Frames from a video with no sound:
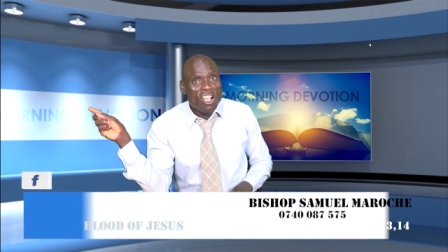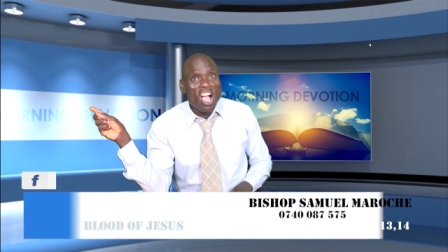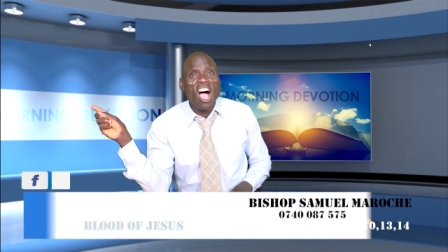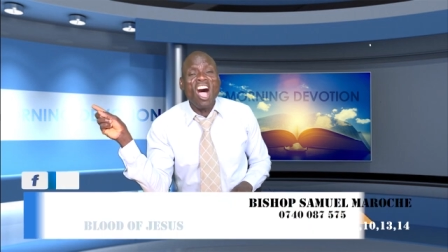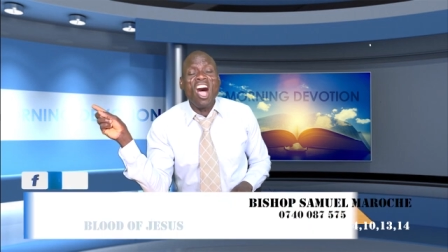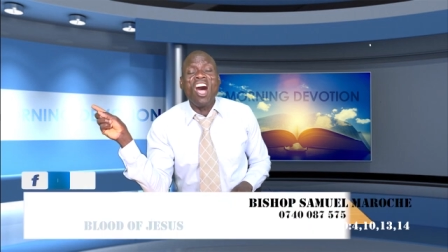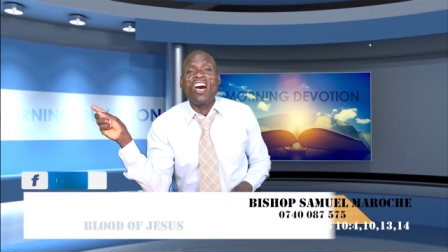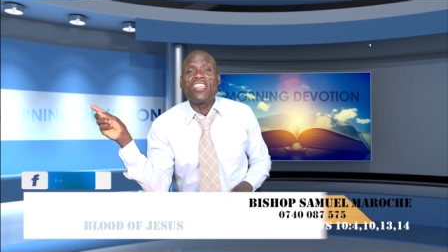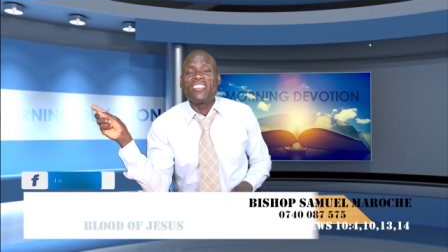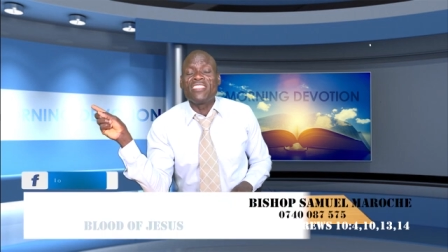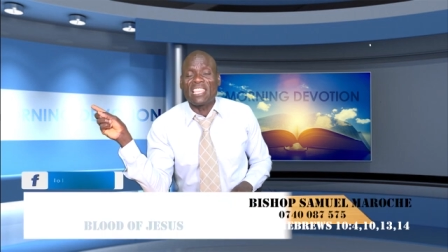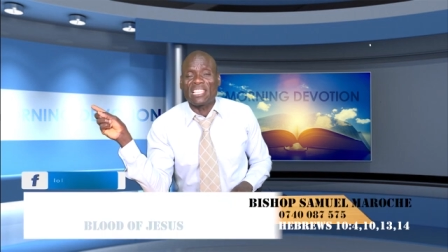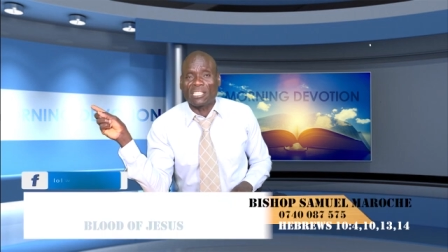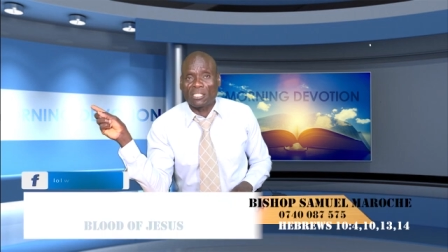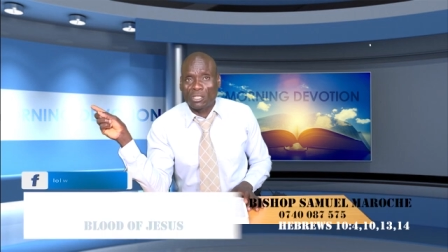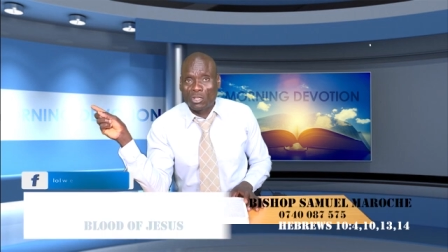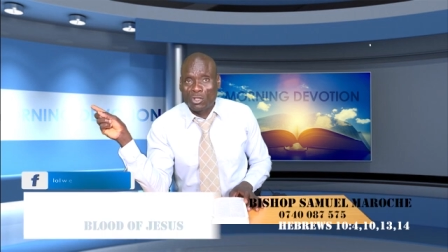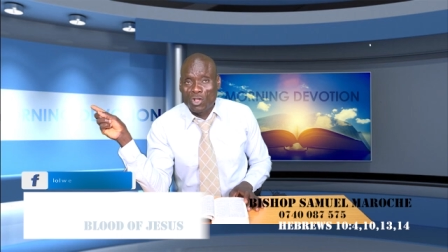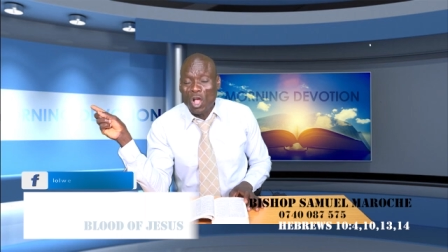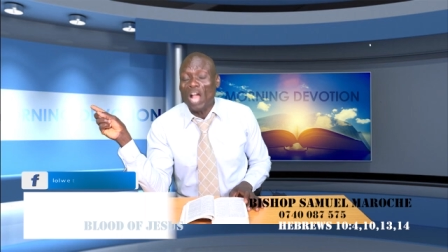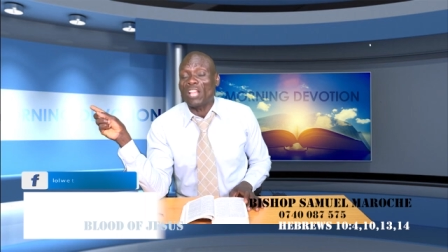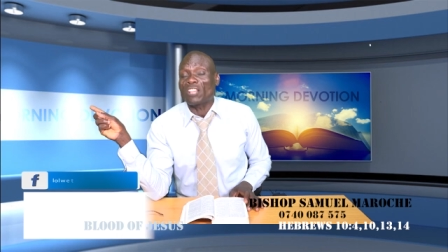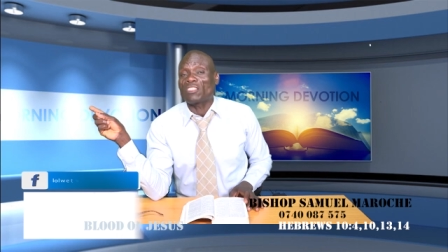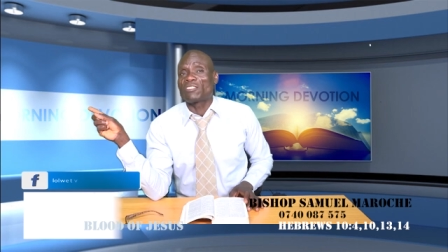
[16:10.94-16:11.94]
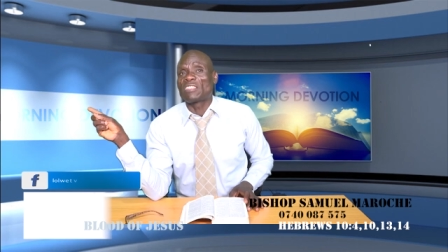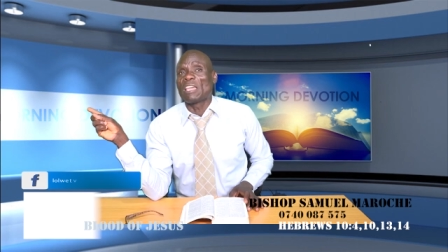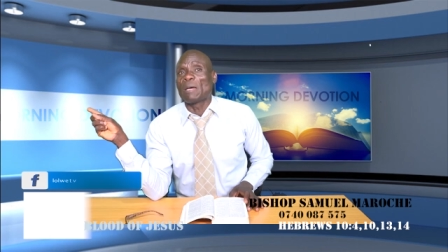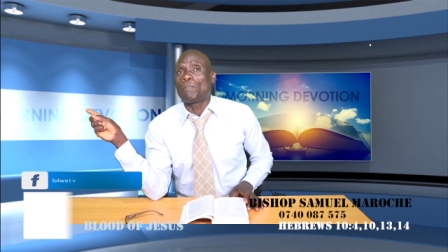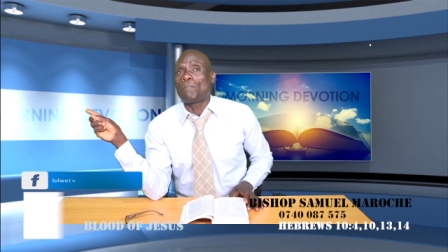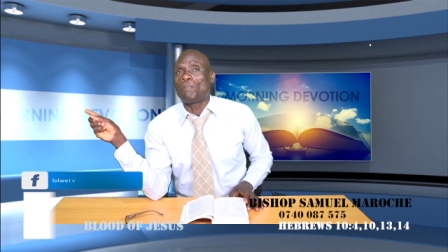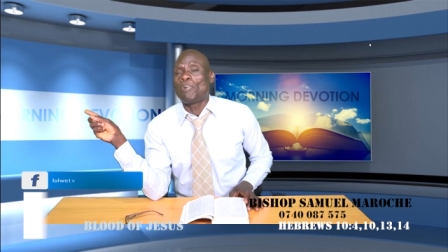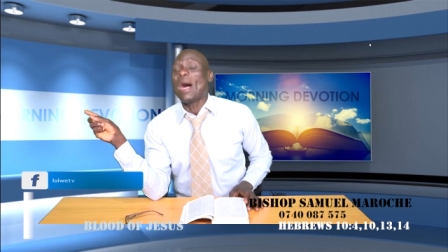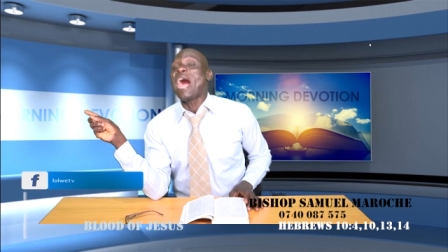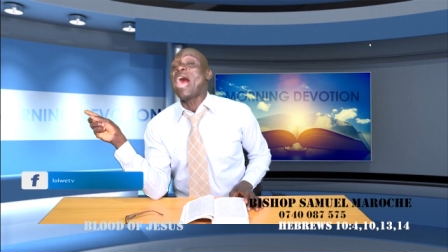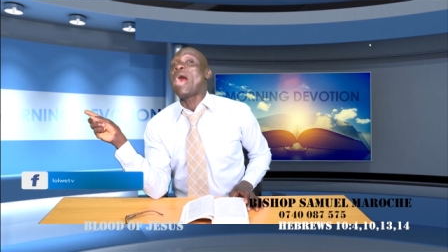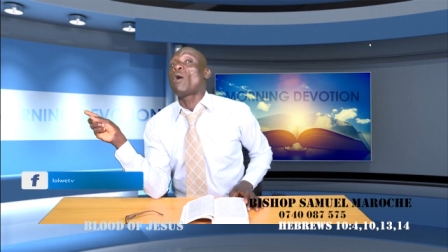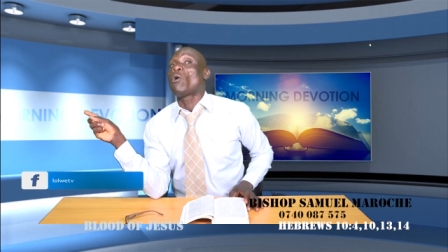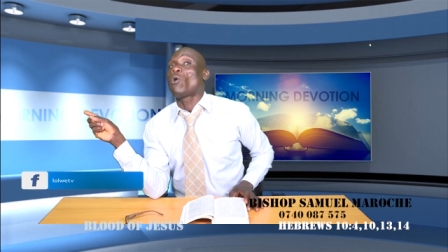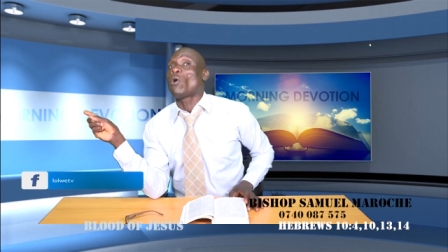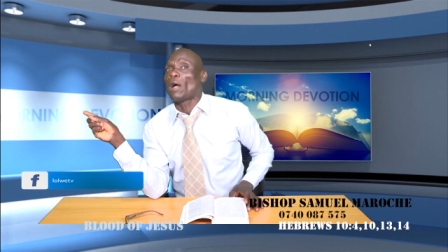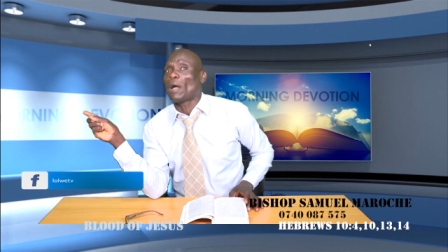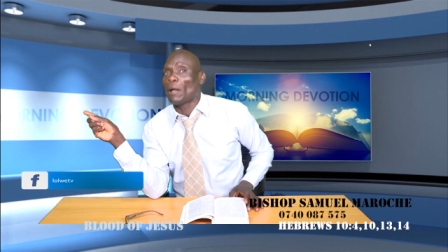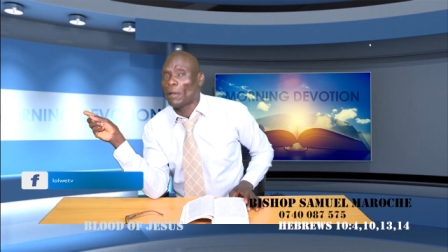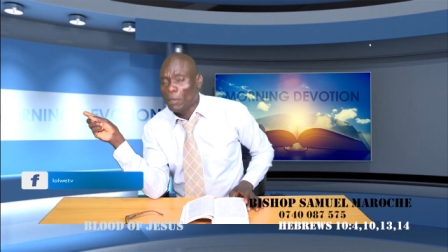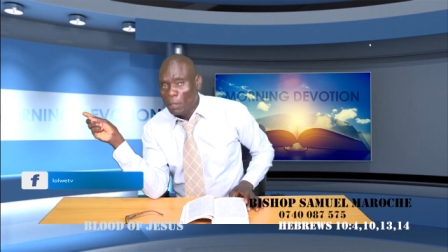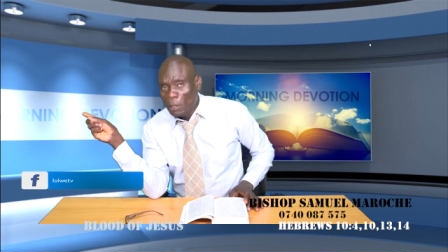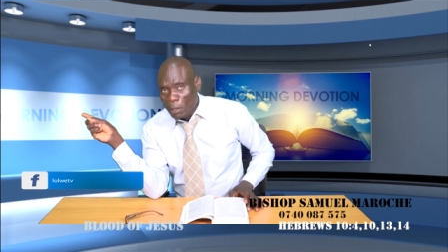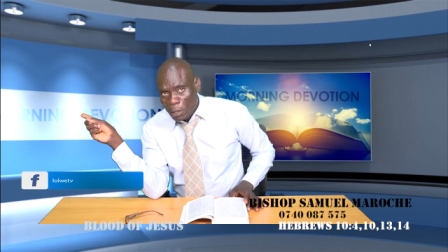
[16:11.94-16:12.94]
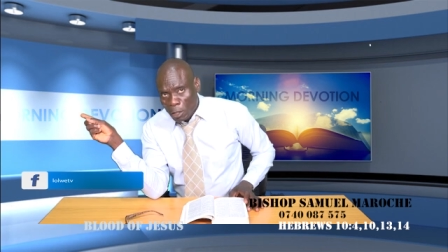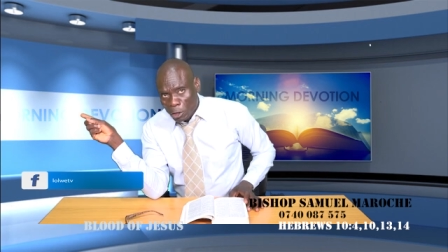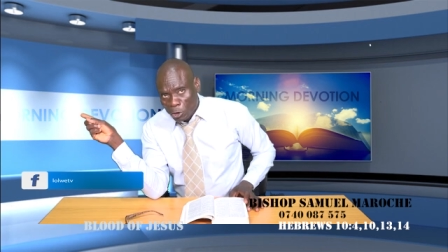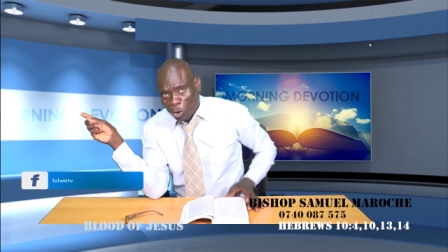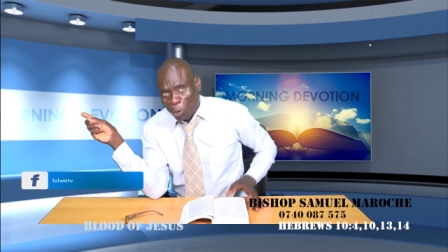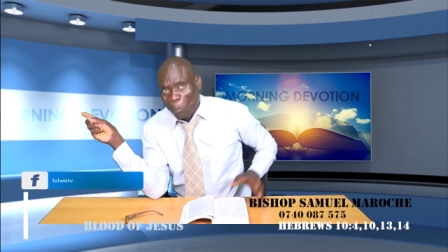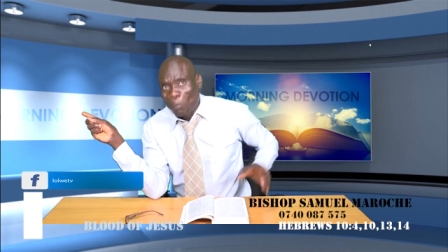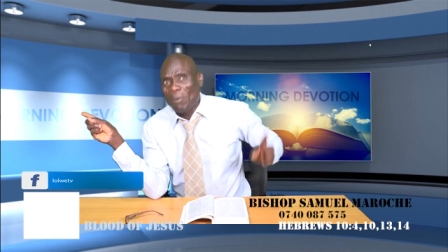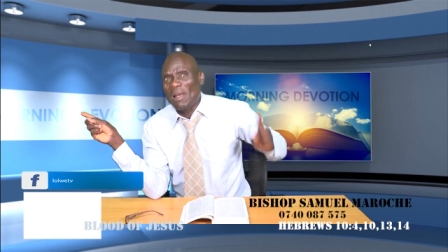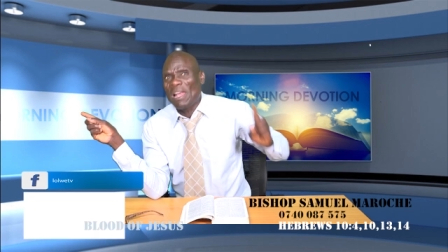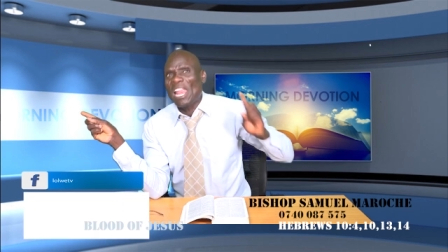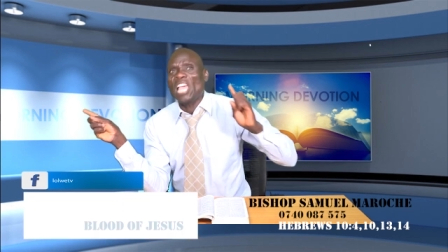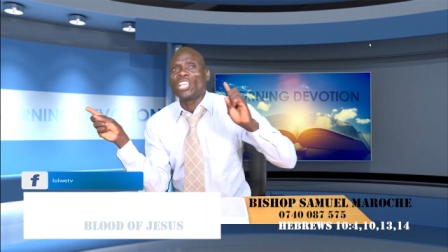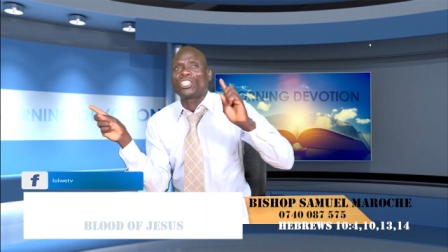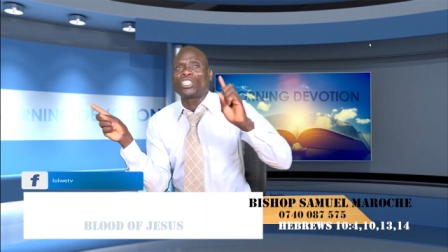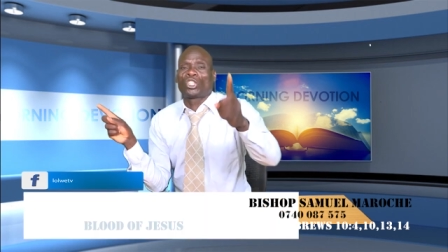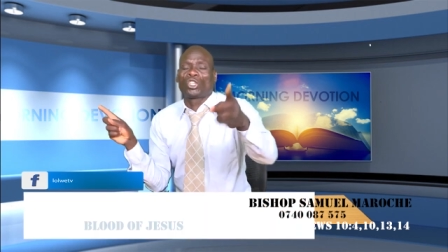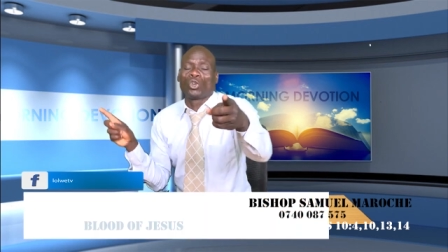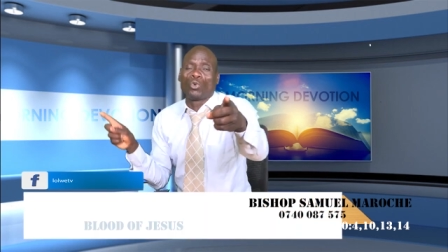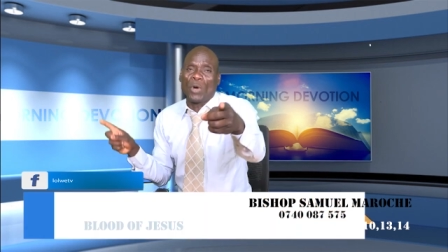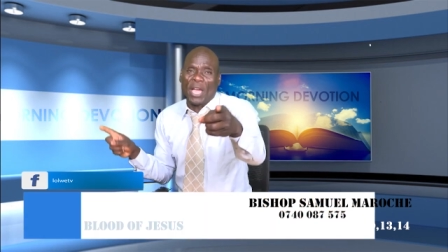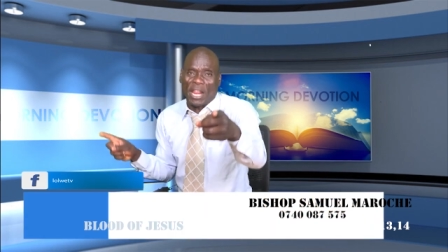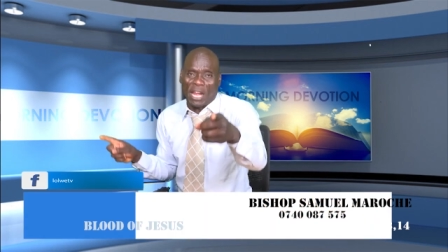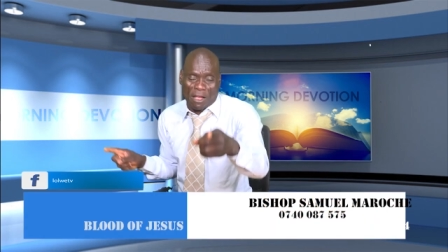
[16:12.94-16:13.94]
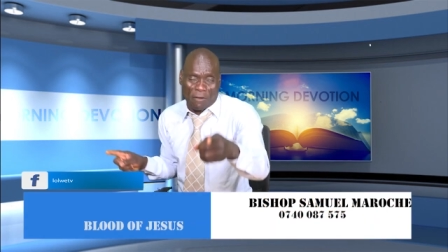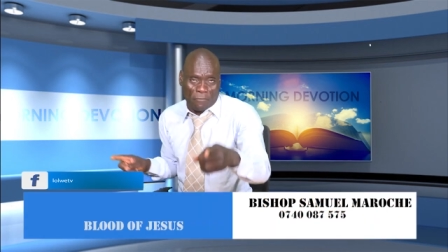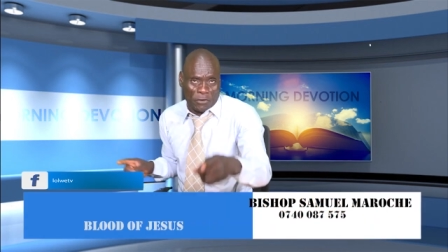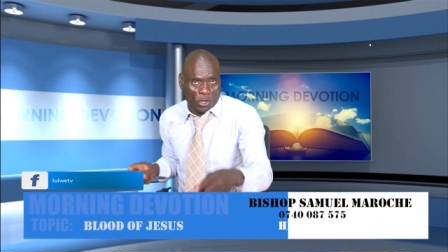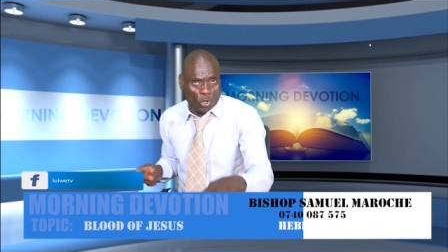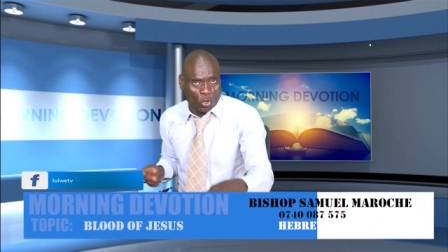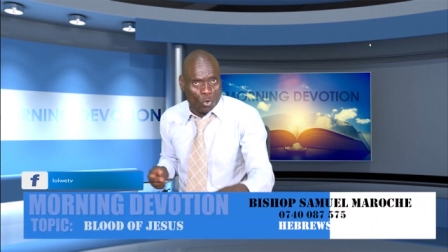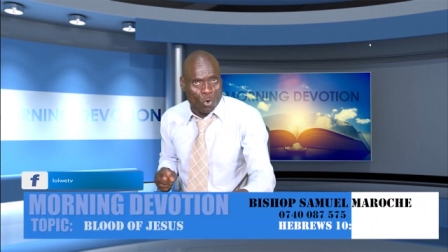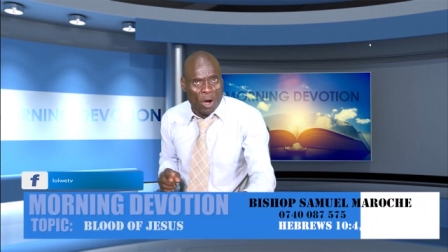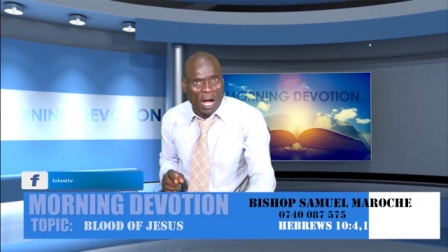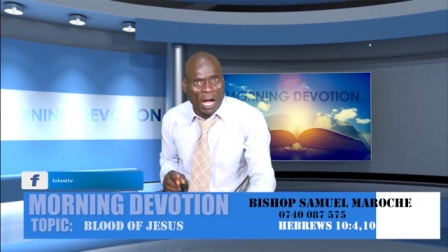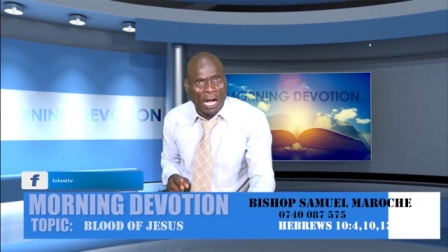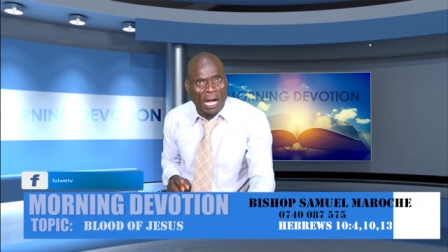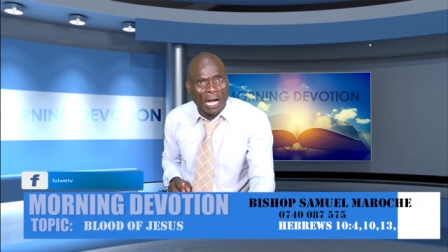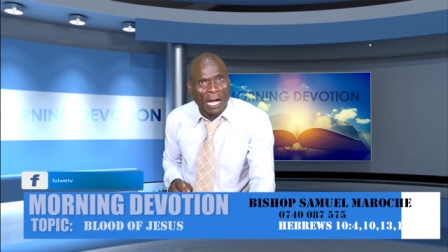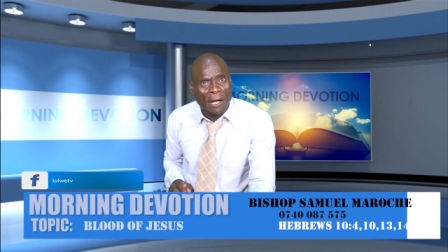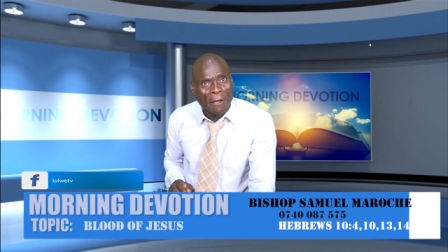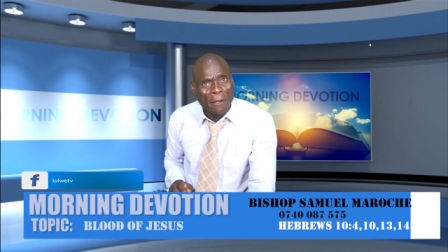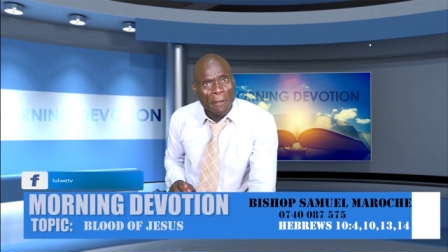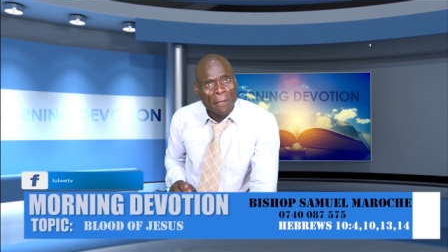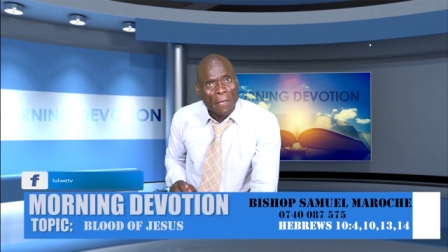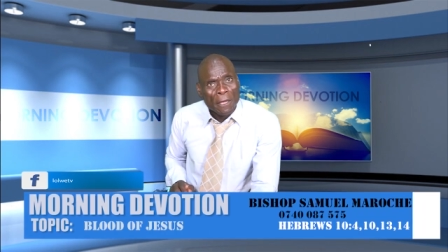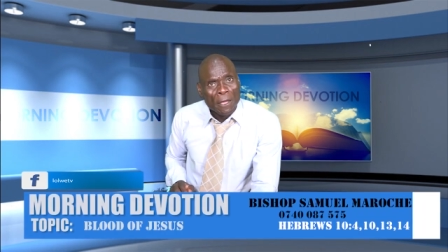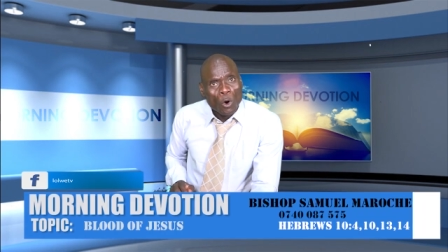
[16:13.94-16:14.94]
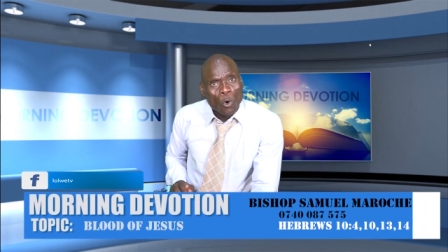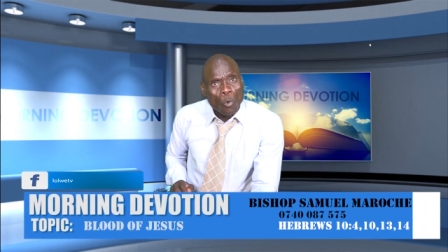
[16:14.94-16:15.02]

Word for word: God has got the power to bless you wherever you are.